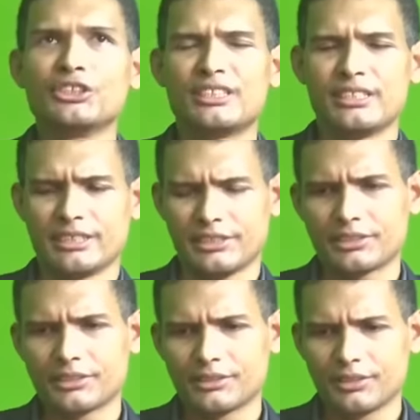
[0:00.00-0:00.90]
it
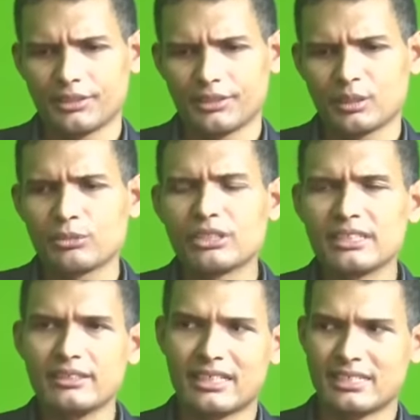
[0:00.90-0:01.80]
is the
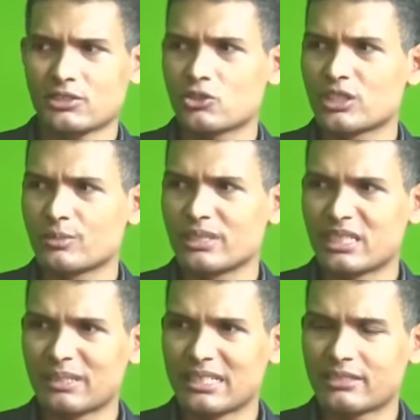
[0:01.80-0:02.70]
money that is going to be
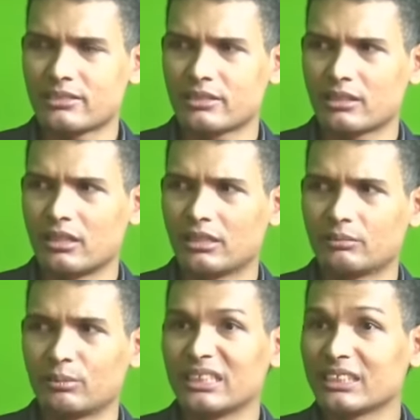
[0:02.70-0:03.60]
spent
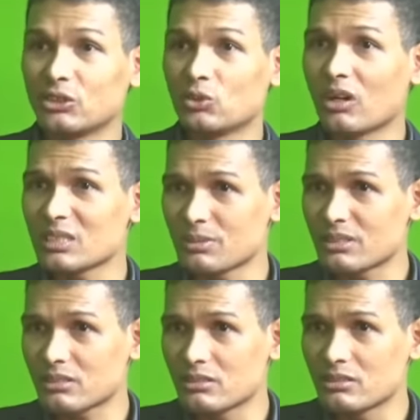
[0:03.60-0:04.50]
on building a new
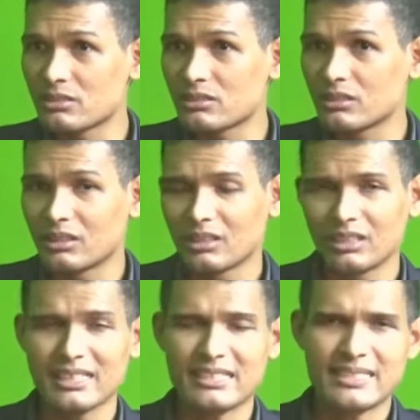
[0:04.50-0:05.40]
hospital.
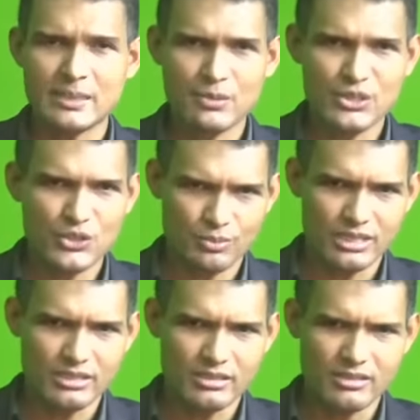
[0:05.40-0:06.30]
It seems to
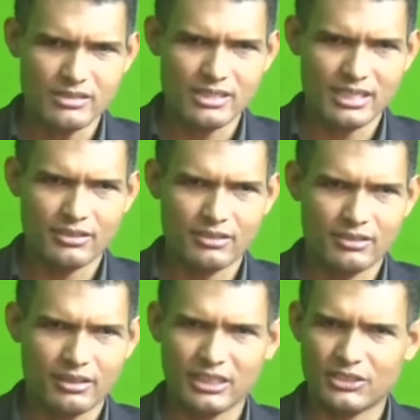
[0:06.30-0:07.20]
me that
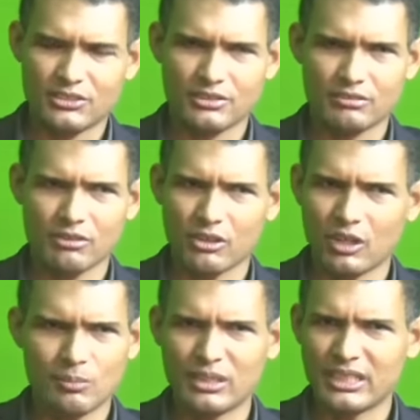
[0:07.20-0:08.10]
it's
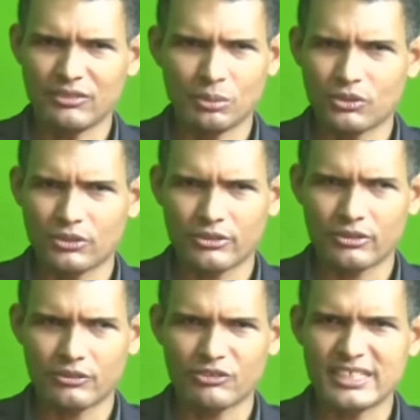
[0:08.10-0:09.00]
unbelievable
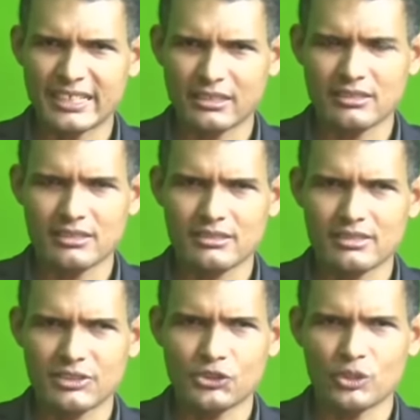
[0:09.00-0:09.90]
or ridiculous
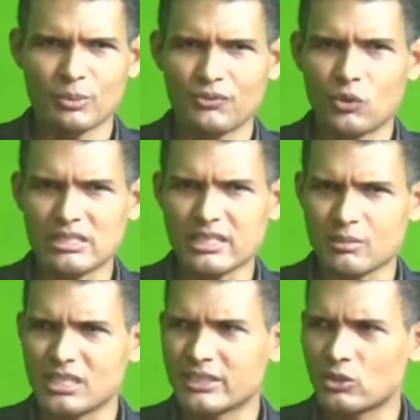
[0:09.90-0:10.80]
that you're going to be focusing
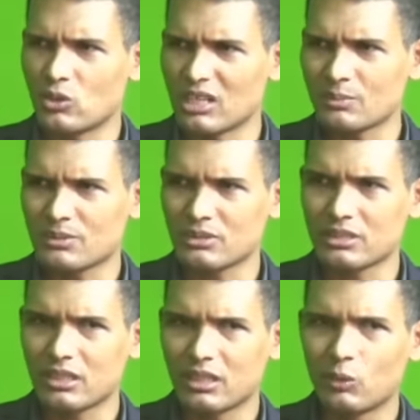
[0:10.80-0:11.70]
on building new
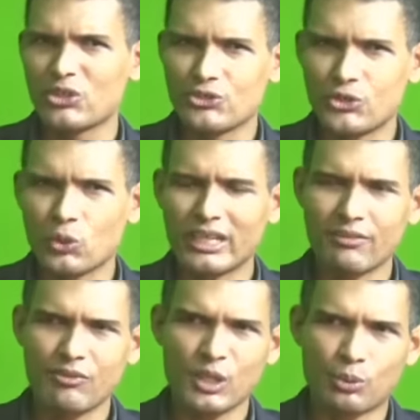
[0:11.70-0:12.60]
hospitals and you don't
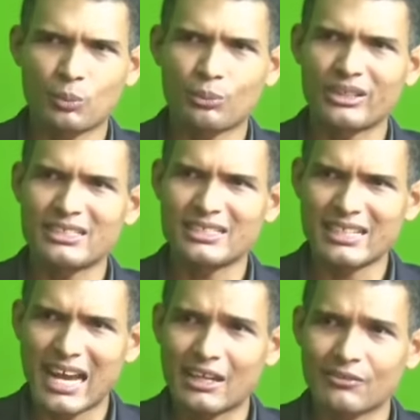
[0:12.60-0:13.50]
have the appropriate
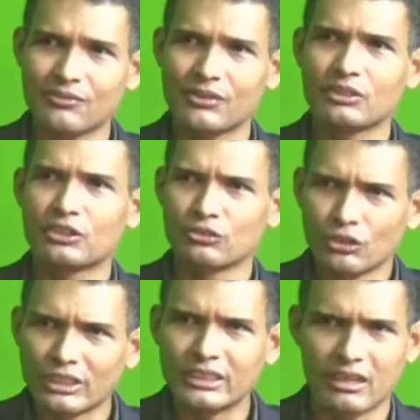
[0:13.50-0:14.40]
staff to
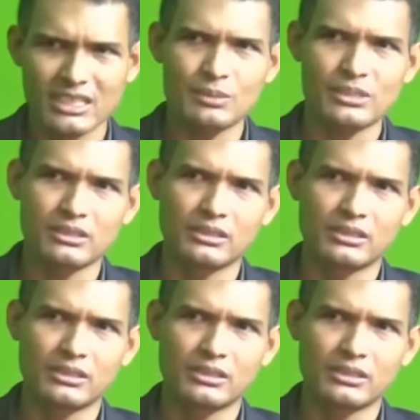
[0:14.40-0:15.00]
run the hospital.